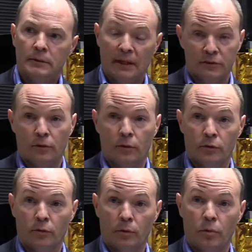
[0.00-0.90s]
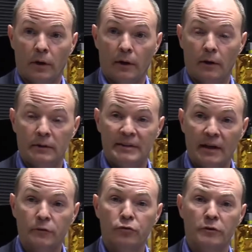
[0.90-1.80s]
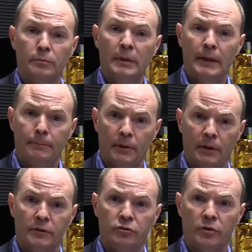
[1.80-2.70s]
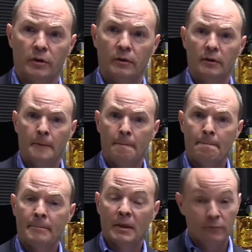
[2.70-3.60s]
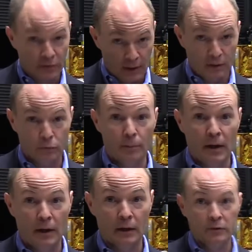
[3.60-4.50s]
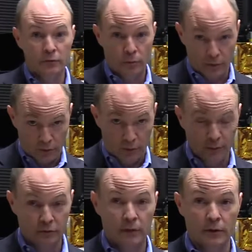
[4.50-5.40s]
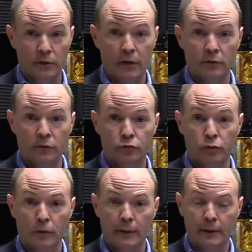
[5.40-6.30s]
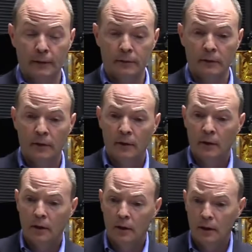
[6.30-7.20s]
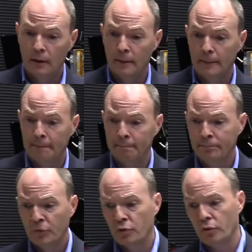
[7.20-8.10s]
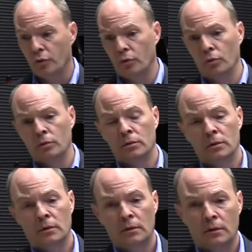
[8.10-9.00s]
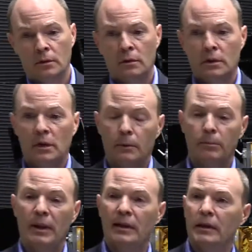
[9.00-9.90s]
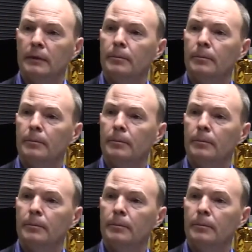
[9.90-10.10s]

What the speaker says: That's going to require dexterous manipulation via robotics, humans on the ground controlling it, to cut blanket,